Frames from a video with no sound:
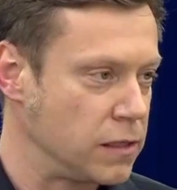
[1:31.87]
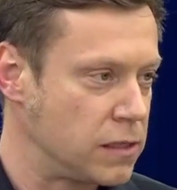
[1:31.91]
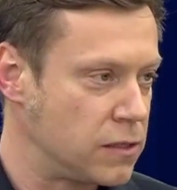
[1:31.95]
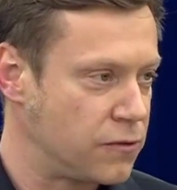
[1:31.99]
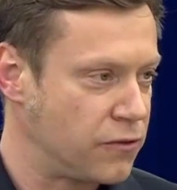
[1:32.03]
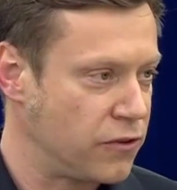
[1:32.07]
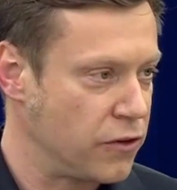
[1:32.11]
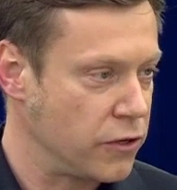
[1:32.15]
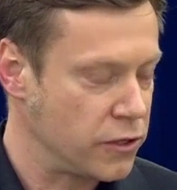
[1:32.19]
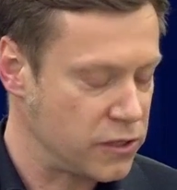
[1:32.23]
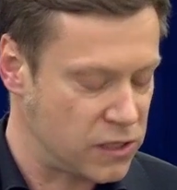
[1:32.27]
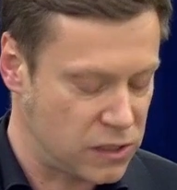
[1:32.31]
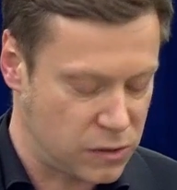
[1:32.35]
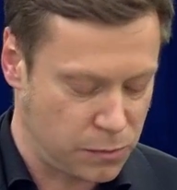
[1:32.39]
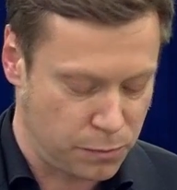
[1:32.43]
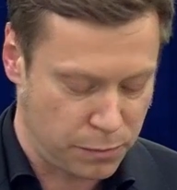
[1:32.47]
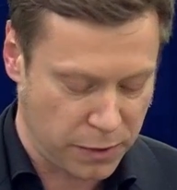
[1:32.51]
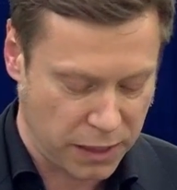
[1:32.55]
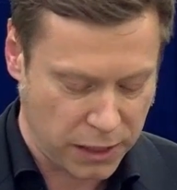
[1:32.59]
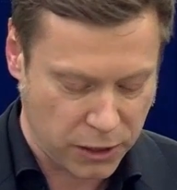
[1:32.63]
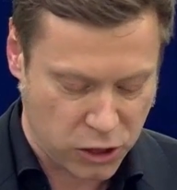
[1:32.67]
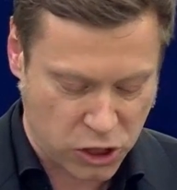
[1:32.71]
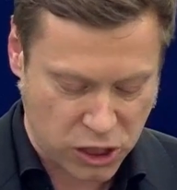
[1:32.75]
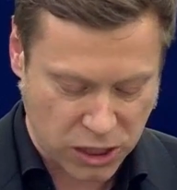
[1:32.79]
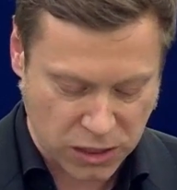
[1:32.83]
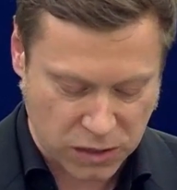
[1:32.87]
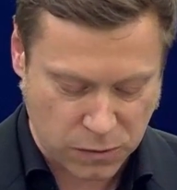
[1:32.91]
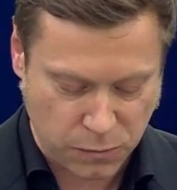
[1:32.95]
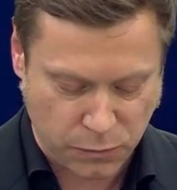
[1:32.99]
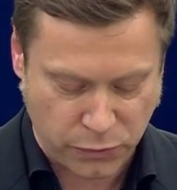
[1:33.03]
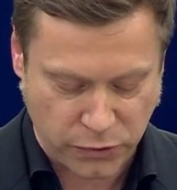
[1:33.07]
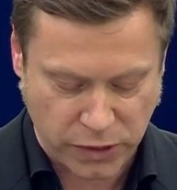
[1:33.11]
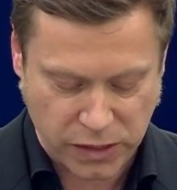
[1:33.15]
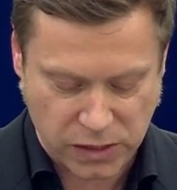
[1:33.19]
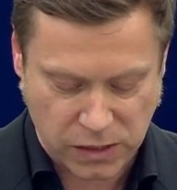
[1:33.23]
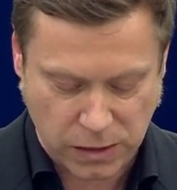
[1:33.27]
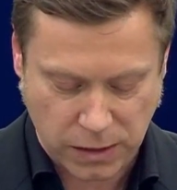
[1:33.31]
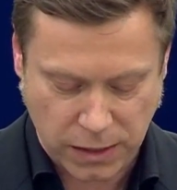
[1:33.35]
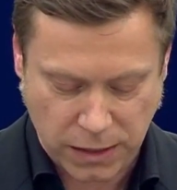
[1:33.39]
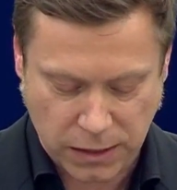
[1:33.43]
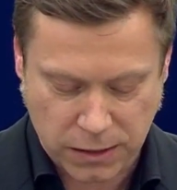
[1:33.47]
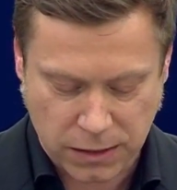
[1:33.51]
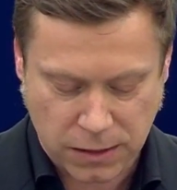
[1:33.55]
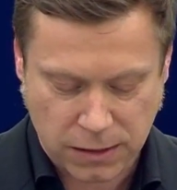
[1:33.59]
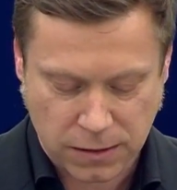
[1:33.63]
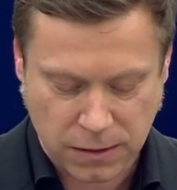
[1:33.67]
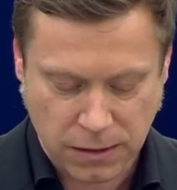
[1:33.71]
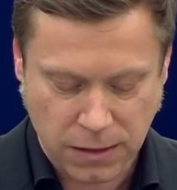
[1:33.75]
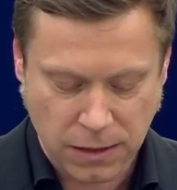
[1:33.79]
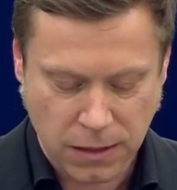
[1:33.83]
his first speech as
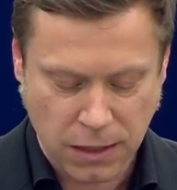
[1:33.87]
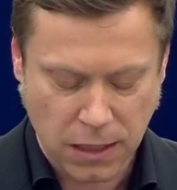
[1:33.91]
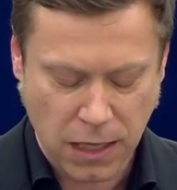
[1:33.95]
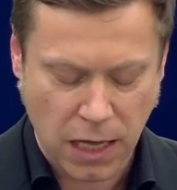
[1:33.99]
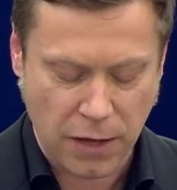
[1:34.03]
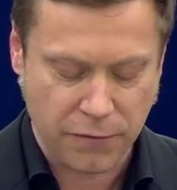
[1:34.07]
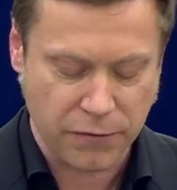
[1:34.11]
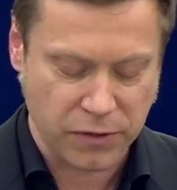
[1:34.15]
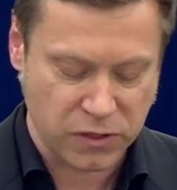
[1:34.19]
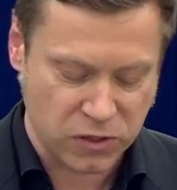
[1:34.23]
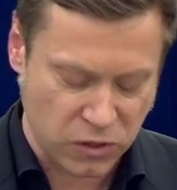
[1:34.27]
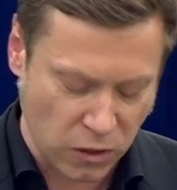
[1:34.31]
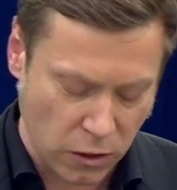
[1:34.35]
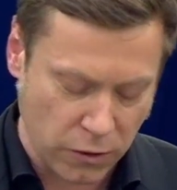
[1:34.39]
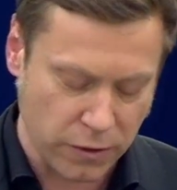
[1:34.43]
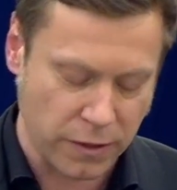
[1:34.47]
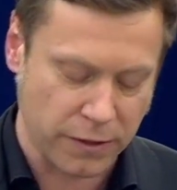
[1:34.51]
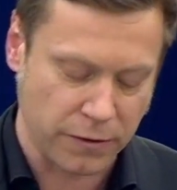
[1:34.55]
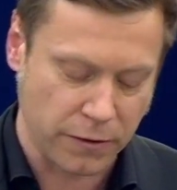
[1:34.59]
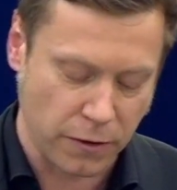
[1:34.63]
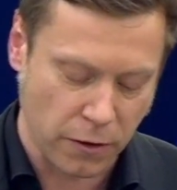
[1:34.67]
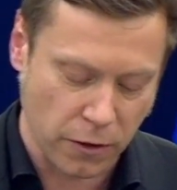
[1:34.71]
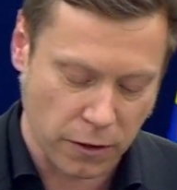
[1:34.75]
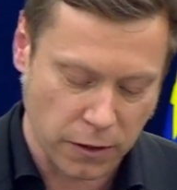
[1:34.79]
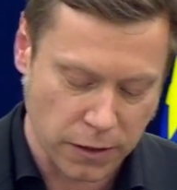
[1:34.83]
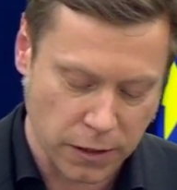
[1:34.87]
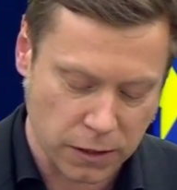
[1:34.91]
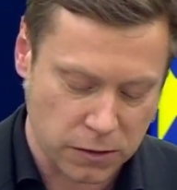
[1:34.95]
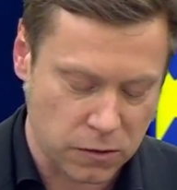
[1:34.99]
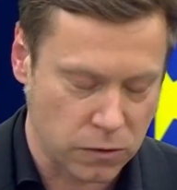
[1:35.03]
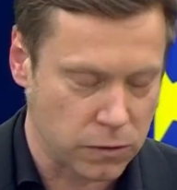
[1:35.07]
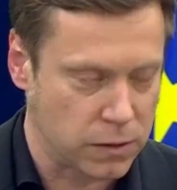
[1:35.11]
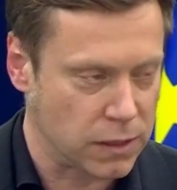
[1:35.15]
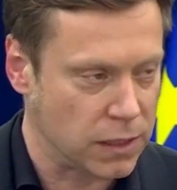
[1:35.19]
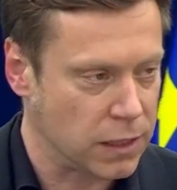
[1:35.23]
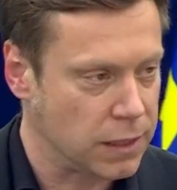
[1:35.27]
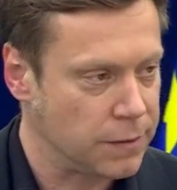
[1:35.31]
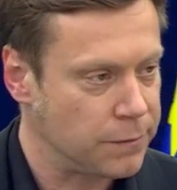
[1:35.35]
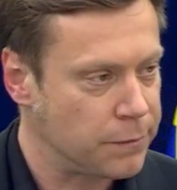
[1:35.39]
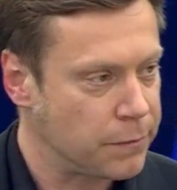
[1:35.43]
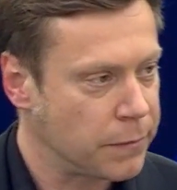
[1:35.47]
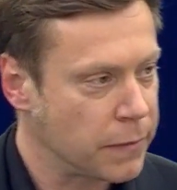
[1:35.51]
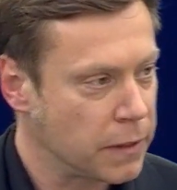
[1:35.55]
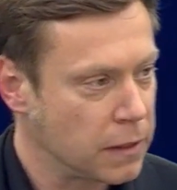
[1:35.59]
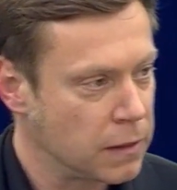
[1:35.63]
president, and we saw that earlier today,